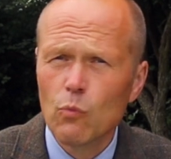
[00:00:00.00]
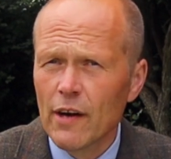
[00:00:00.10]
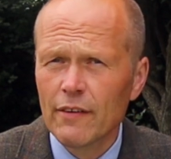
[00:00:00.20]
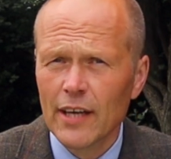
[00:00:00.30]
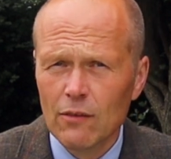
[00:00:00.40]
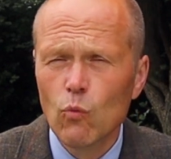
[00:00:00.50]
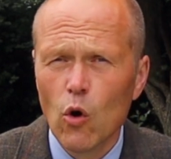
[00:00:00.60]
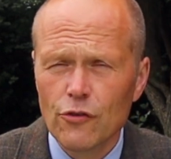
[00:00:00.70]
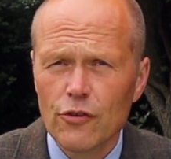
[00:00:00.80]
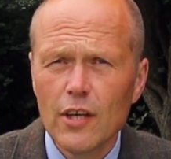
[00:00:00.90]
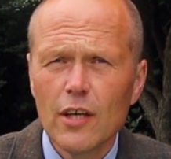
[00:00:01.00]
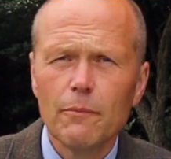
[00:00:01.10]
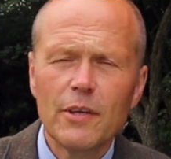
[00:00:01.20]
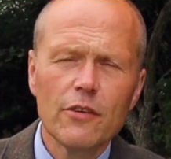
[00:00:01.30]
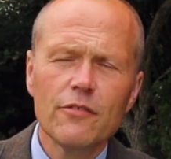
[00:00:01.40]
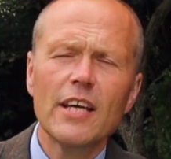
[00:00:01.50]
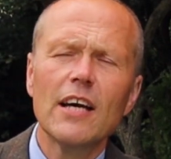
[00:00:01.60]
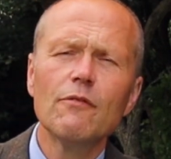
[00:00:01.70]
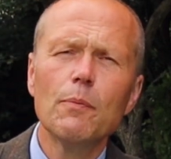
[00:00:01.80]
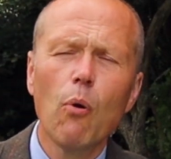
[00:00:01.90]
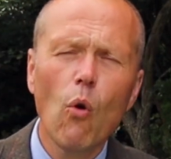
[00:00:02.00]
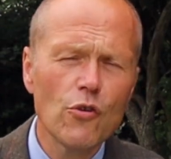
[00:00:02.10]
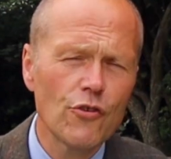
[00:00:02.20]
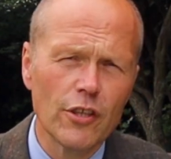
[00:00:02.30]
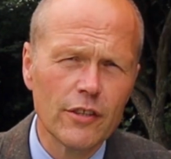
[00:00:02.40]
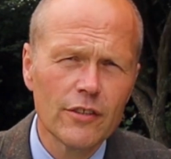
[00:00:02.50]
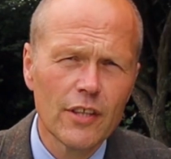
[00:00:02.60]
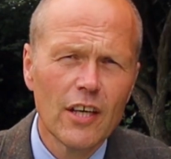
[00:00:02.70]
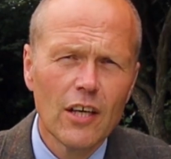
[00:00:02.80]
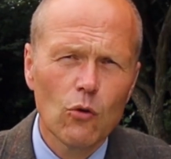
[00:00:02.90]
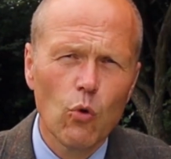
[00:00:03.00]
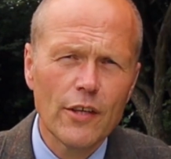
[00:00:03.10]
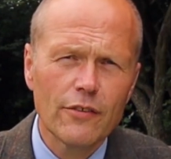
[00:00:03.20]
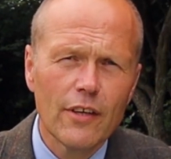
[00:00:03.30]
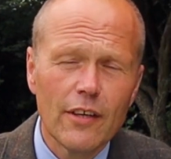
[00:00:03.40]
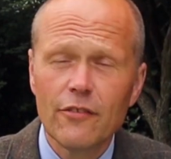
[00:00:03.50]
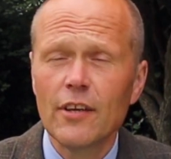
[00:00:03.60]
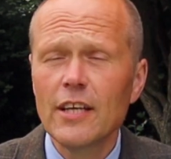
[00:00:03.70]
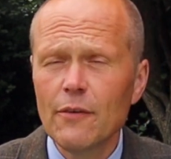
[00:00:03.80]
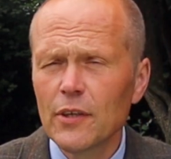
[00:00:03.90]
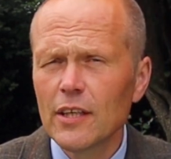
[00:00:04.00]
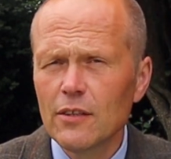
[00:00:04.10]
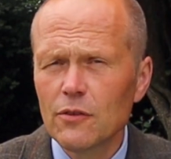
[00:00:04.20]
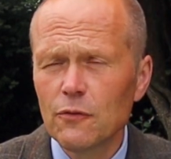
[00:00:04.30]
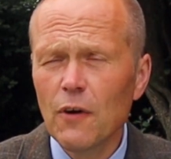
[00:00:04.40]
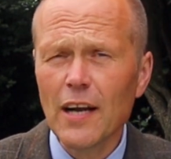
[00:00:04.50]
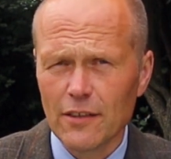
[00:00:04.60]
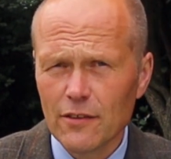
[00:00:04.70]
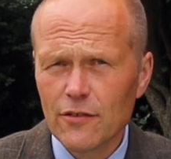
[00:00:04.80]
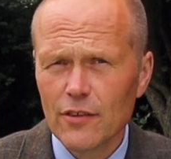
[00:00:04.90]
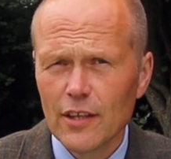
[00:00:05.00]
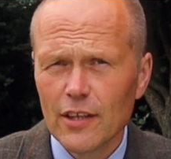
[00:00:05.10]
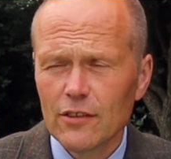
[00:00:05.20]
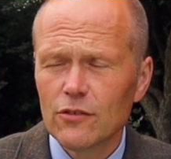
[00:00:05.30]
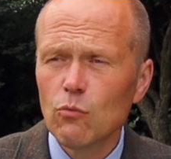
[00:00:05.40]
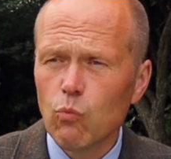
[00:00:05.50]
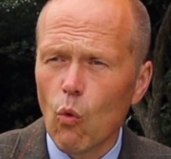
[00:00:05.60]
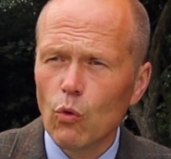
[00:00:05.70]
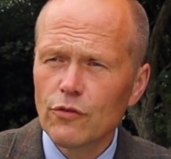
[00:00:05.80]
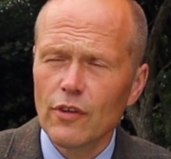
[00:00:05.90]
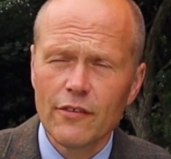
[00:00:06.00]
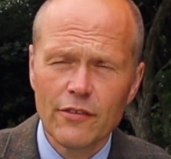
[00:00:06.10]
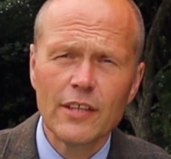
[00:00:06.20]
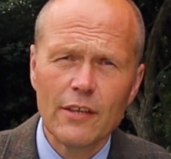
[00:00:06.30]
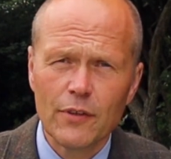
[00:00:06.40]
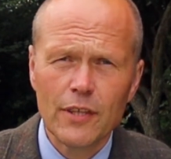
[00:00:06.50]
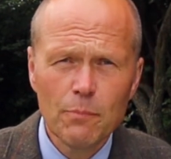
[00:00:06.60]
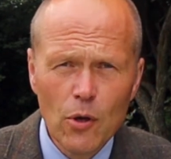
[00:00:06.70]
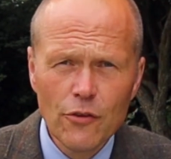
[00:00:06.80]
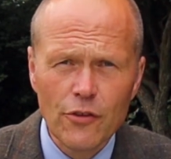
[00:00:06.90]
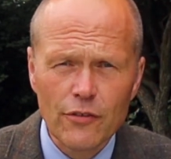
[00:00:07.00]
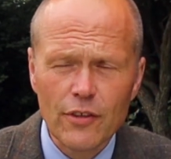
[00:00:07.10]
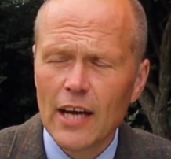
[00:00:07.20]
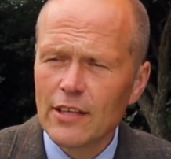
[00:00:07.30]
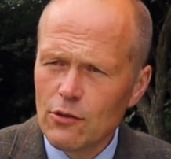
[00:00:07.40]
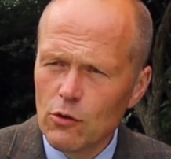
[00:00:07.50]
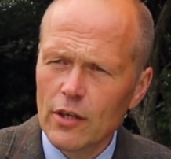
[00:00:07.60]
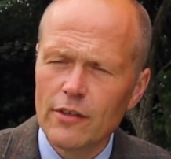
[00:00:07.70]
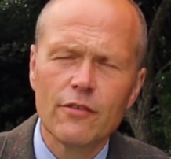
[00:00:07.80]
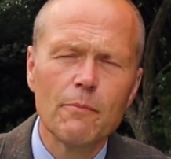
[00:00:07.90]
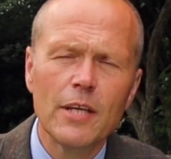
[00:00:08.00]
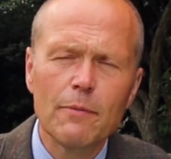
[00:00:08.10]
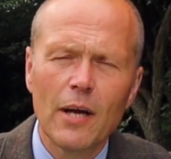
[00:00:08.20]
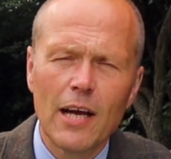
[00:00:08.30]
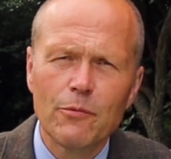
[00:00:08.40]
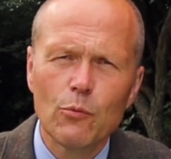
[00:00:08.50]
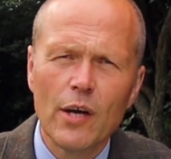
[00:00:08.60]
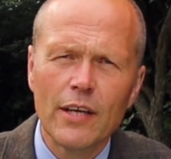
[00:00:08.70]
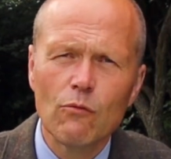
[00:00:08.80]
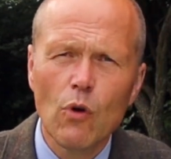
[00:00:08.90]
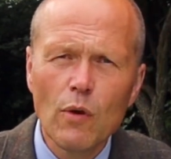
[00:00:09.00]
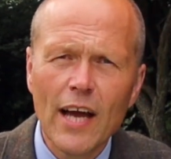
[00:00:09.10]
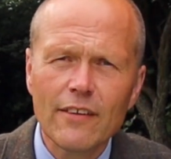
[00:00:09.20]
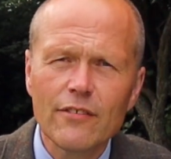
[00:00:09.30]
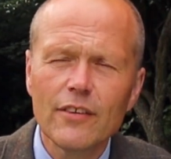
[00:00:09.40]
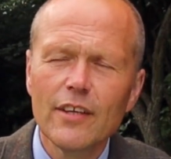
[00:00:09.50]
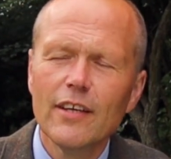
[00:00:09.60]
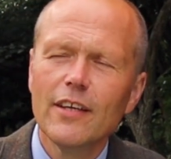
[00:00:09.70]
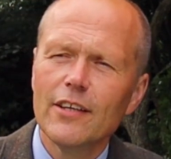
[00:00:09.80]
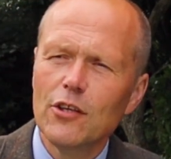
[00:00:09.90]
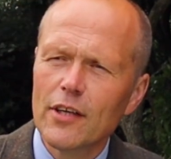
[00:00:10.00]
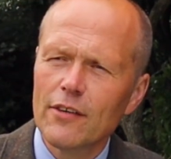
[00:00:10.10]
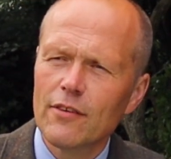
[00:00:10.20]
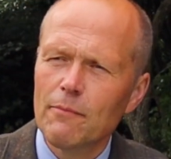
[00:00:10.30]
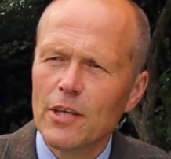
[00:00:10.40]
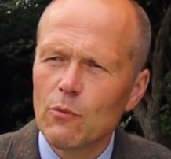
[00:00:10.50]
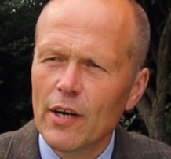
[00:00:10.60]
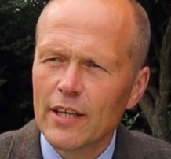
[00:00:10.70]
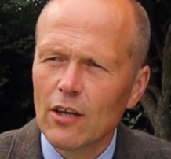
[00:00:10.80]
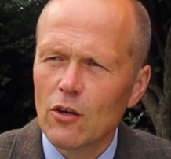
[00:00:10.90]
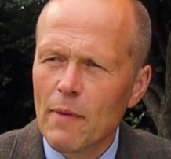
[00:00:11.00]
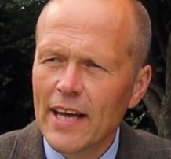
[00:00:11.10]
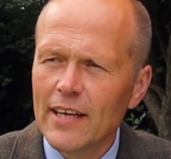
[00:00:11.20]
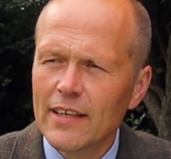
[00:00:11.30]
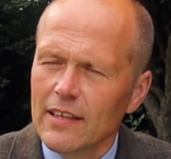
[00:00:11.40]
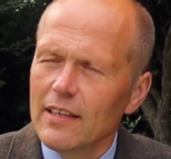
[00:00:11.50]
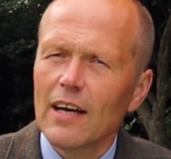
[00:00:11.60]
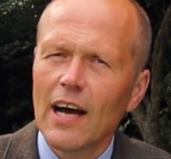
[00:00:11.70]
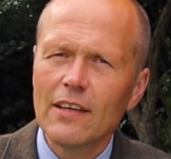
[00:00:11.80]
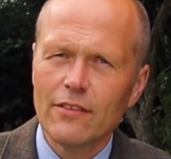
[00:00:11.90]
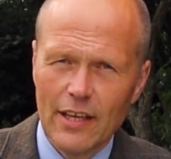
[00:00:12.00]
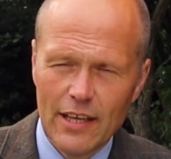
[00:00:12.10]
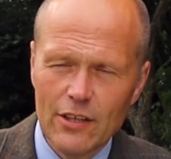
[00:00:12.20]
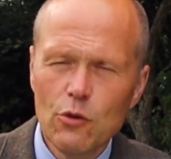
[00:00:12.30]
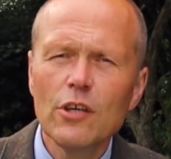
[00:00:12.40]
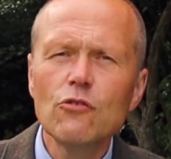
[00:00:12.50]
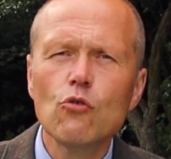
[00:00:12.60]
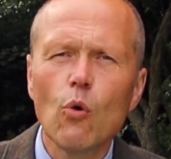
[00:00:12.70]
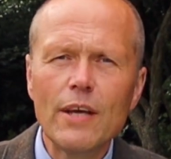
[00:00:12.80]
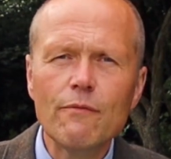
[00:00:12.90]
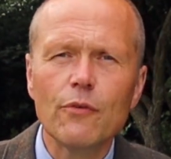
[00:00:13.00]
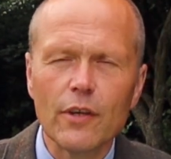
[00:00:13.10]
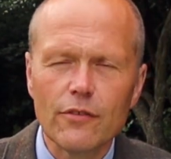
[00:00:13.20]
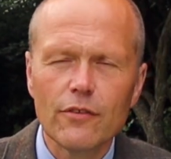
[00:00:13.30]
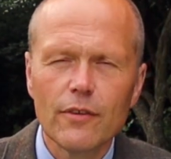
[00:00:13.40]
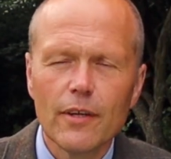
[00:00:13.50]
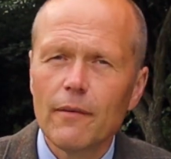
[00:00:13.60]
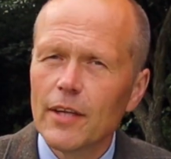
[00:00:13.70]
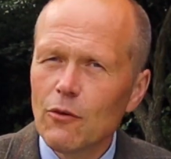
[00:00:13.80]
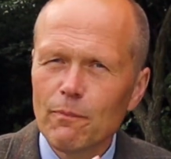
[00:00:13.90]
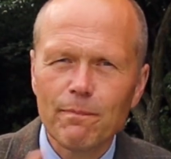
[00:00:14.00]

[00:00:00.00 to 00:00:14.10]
wearing that watch, because they have apportioned quite significant funds towards a significant purchase. And you look at somebody perhaps wearing a Rolex, you look at somebody wearing an Omega, and you can draw an inference. Now,